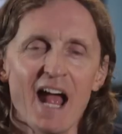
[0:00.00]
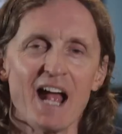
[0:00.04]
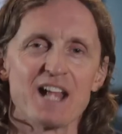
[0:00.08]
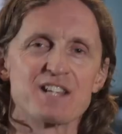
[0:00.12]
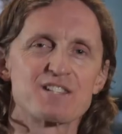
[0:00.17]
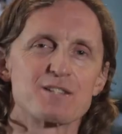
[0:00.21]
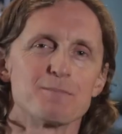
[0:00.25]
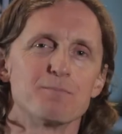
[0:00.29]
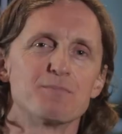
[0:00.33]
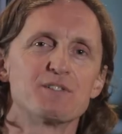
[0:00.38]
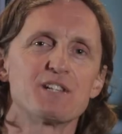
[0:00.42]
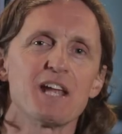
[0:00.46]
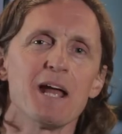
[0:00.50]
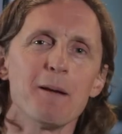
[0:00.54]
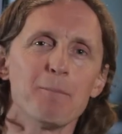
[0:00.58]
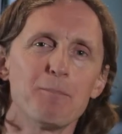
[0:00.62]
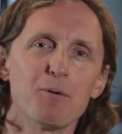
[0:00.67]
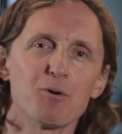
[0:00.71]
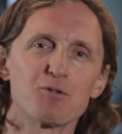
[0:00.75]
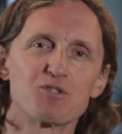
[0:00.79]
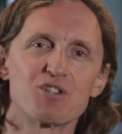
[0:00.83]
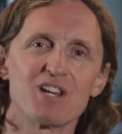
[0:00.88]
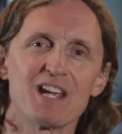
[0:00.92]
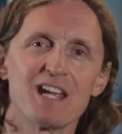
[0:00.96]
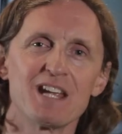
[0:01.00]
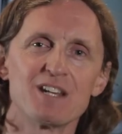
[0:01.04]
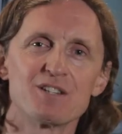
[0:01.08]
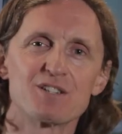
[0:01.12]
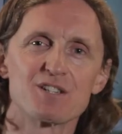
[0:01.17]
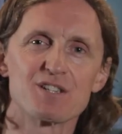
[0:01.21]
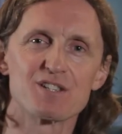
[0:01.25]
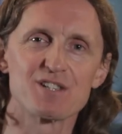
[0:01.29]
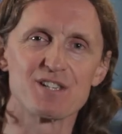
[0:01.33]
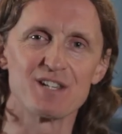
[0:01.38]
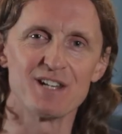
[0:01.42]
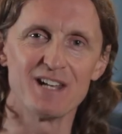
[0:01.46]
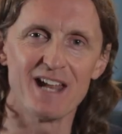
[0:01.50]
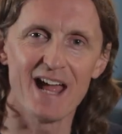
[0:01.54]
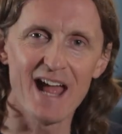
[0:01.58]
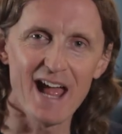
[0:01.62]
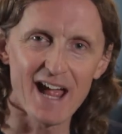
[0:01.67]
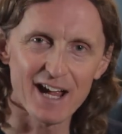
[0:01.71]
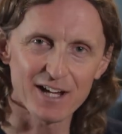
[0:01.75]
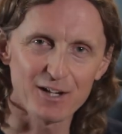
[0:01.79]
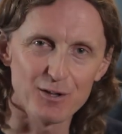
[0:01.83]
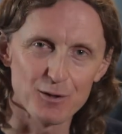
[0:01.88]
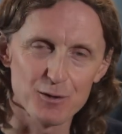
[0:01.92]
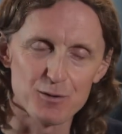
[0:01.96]
and some tempo changes and
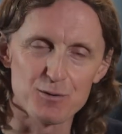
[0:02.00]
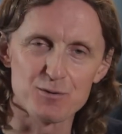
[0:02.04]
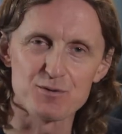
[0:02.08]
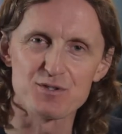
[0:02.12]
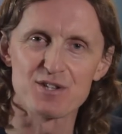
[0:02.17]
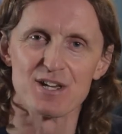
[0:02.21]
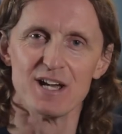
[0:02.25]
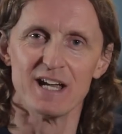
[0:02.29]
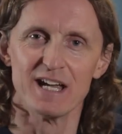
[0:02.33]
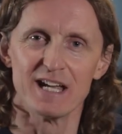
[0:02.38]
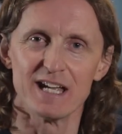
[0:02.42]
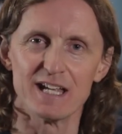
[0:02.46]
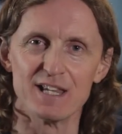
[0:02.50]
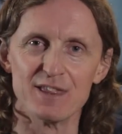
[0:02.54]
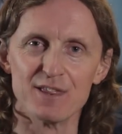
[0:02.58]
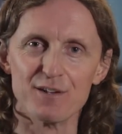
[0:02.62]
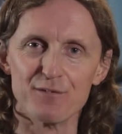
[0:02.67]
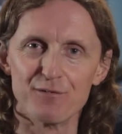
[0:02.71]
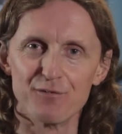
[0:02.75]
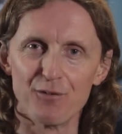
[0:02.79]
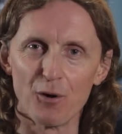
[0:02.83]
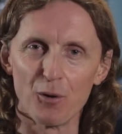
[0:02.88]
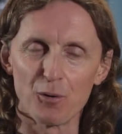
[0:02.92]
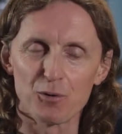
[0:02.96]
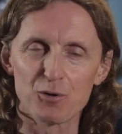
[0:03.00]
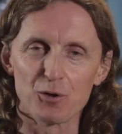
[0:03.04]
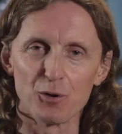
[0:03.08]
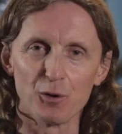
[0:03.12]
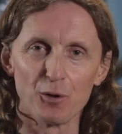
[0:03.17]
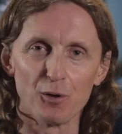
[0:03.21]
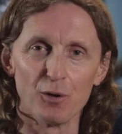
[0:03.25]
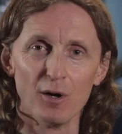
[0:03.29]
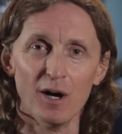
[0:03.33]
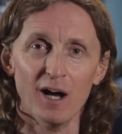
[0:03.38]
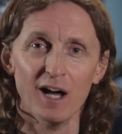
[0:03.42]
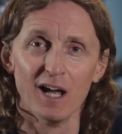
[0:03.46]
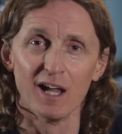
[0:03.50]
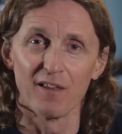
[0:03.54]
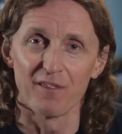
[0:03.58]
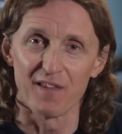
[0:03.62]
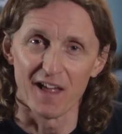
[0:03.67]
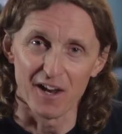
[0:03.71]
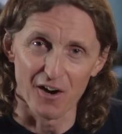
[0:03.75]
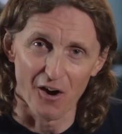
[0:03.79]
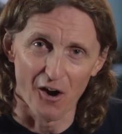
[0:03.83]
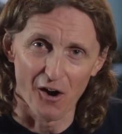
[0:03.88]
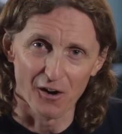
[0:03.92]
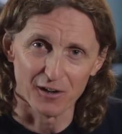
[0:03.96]
echoes in the vocal
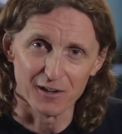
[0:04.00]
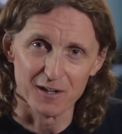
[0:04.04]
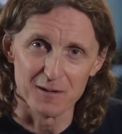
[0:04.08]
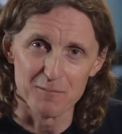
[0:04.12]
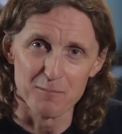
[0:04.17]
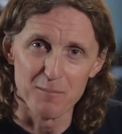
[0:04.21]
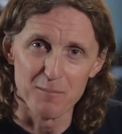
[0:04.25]
that harken